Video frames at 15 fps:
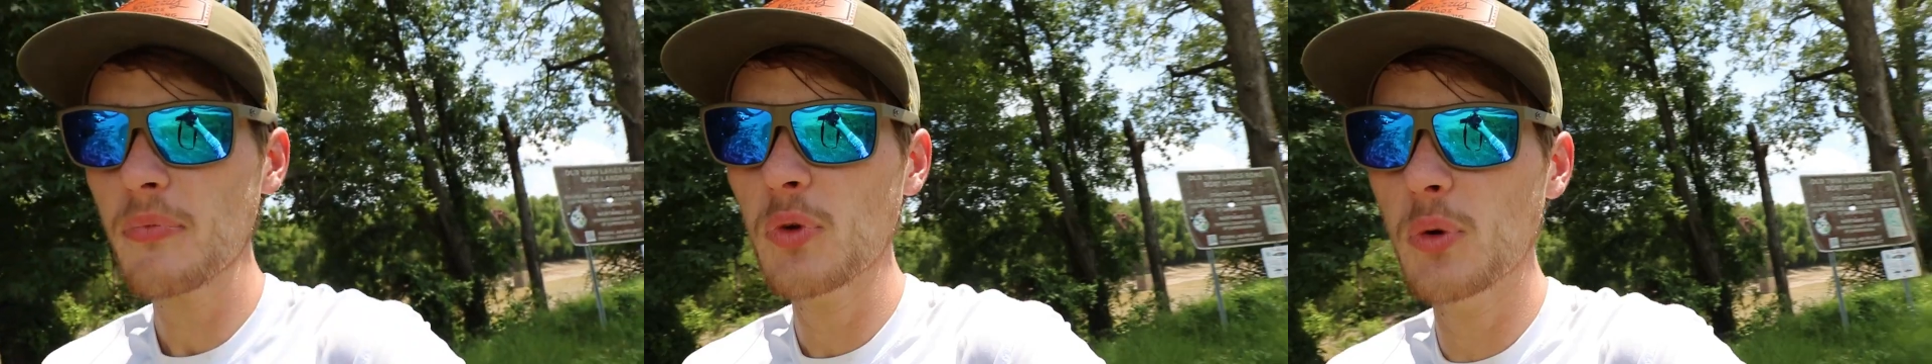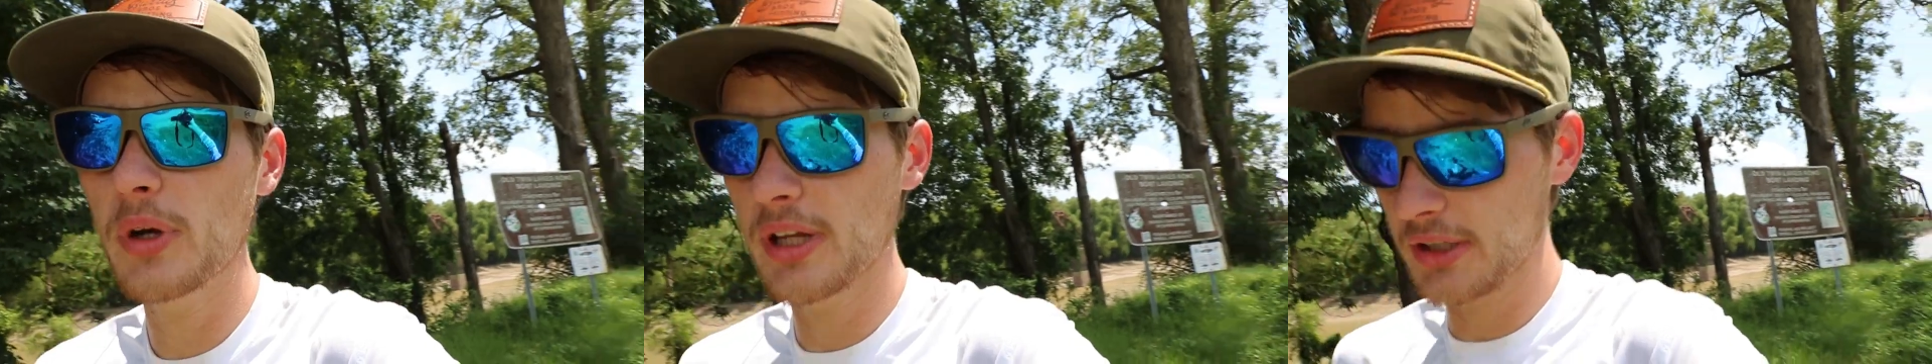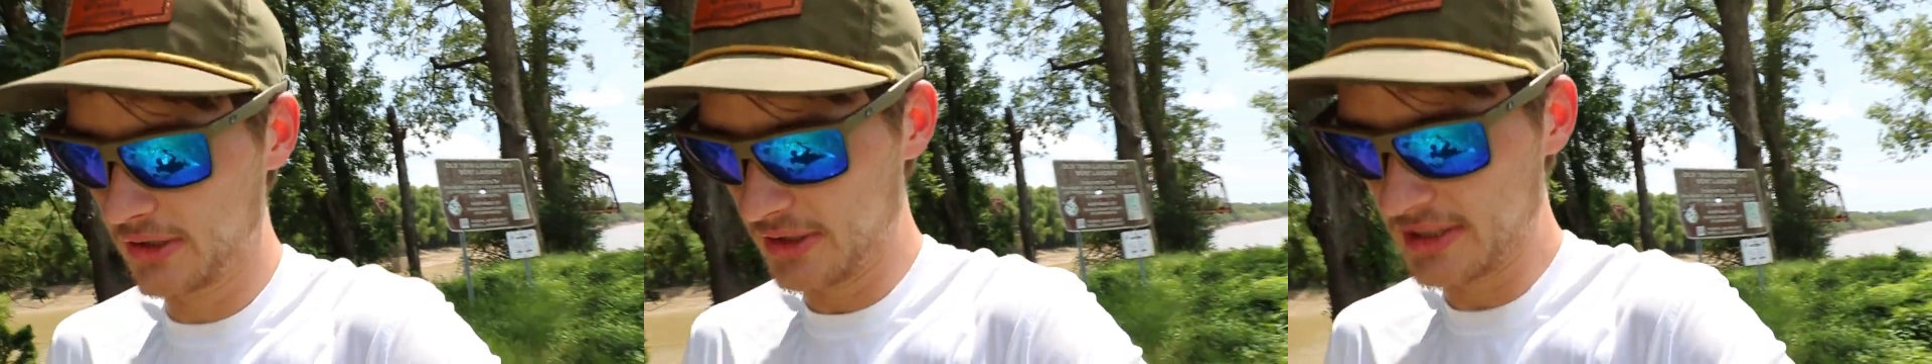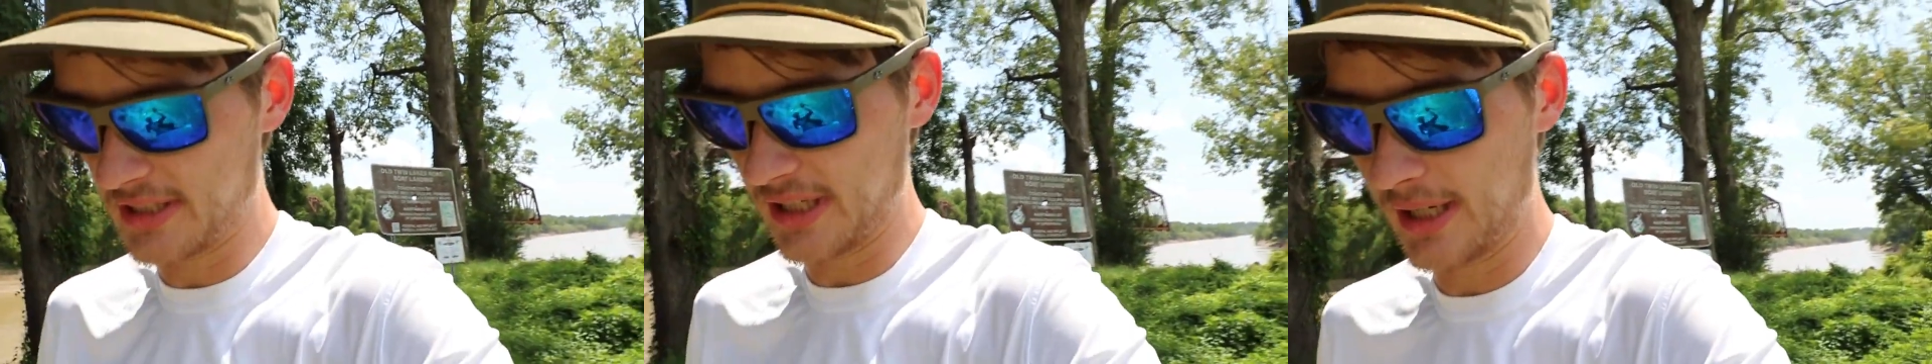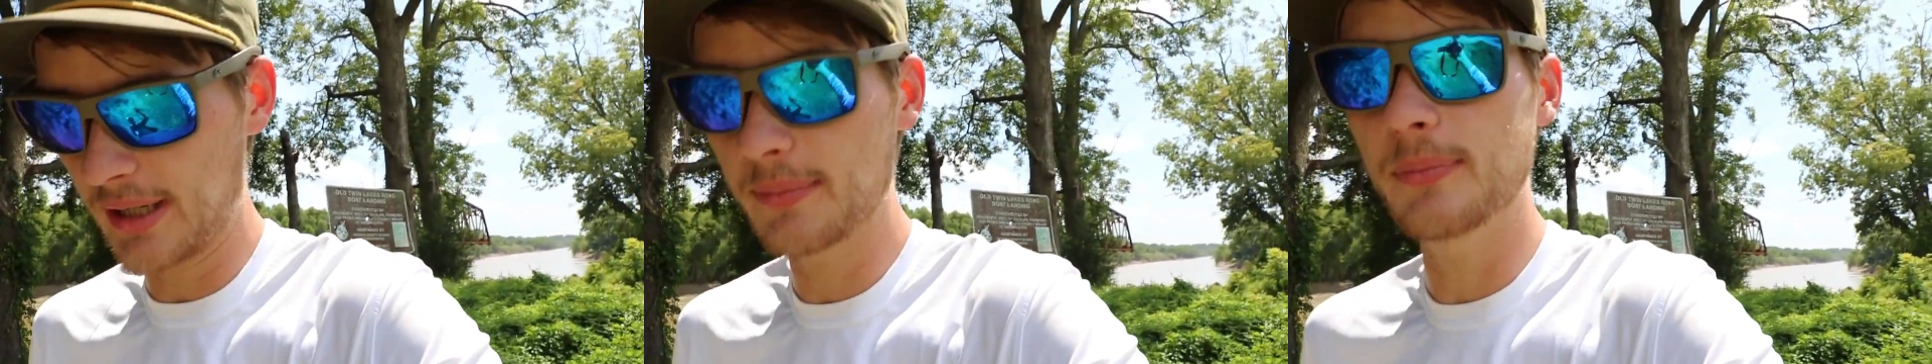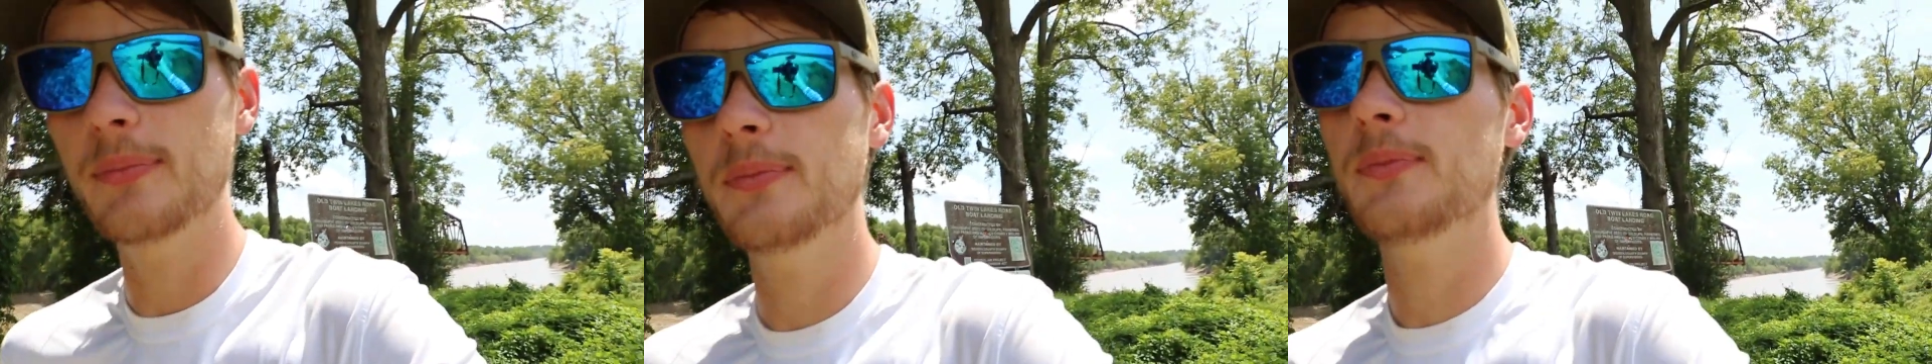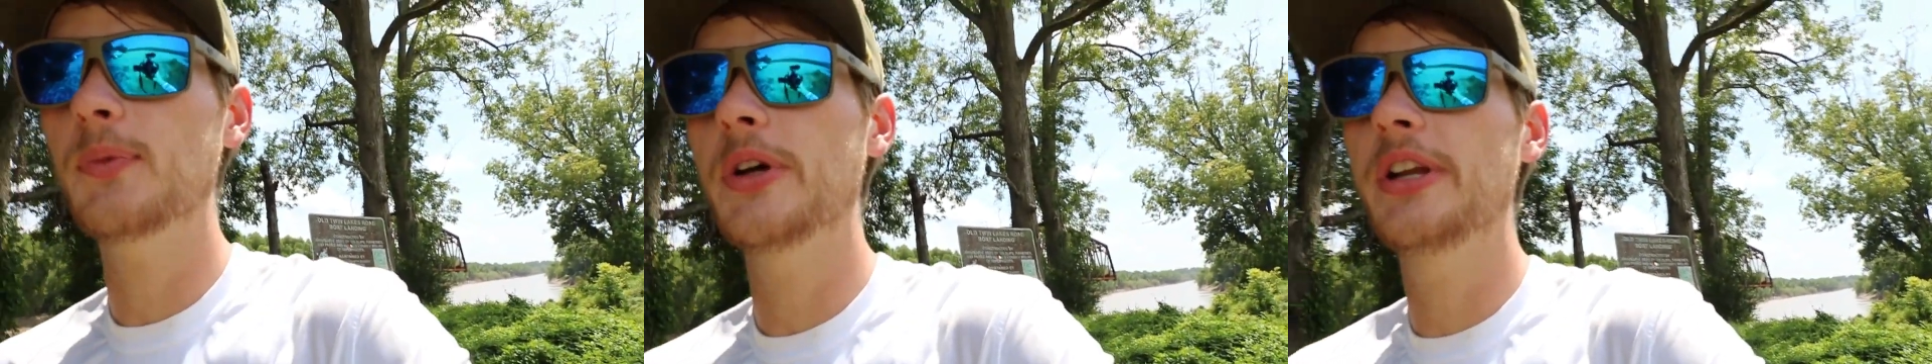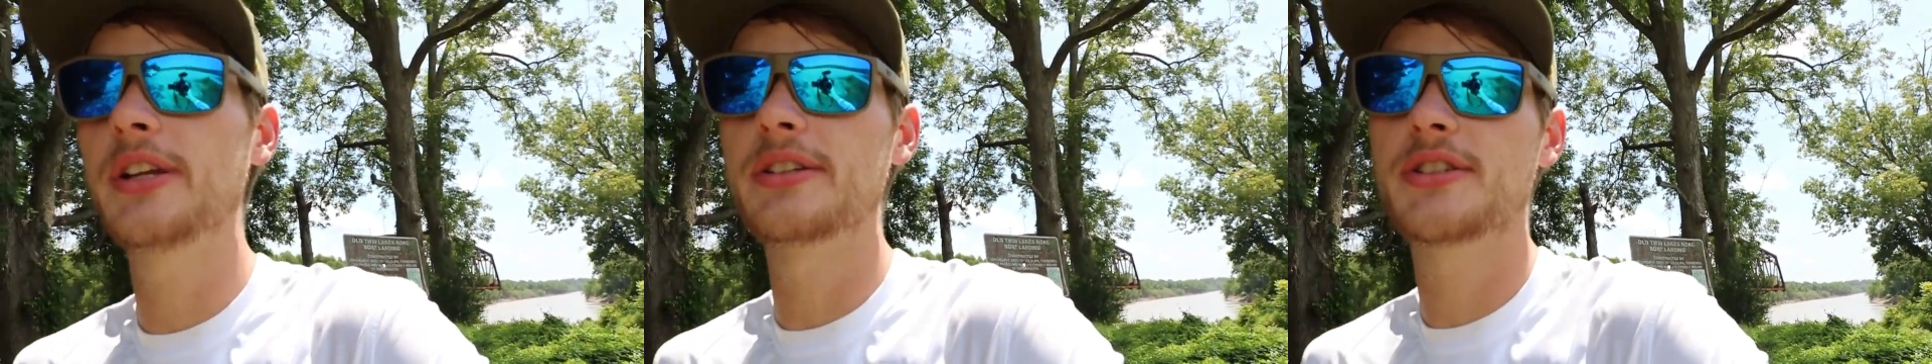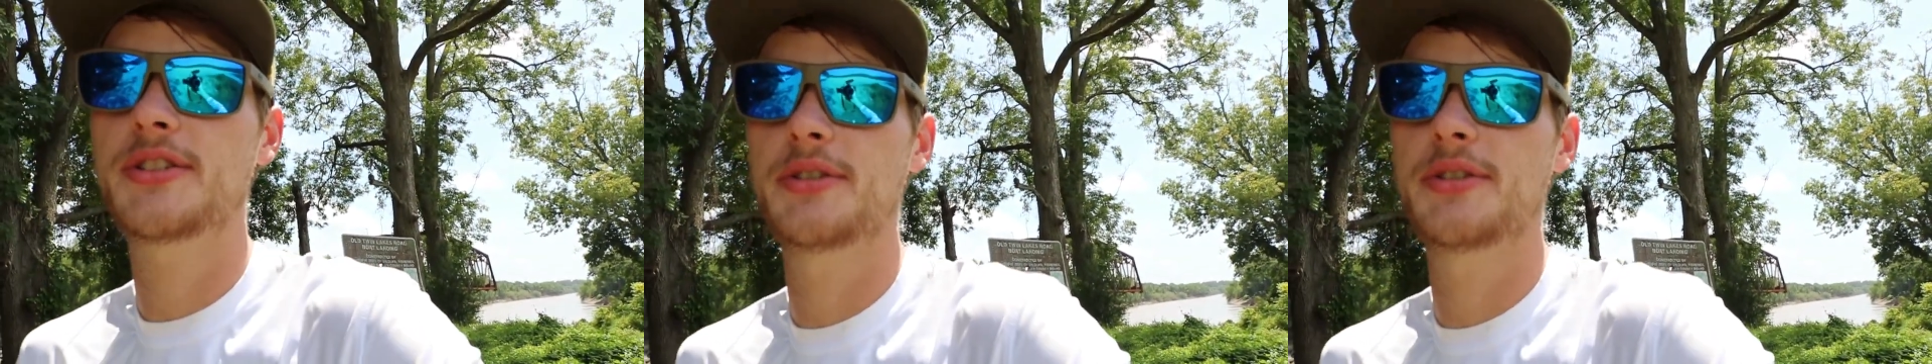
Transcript: we had a good time. We didn't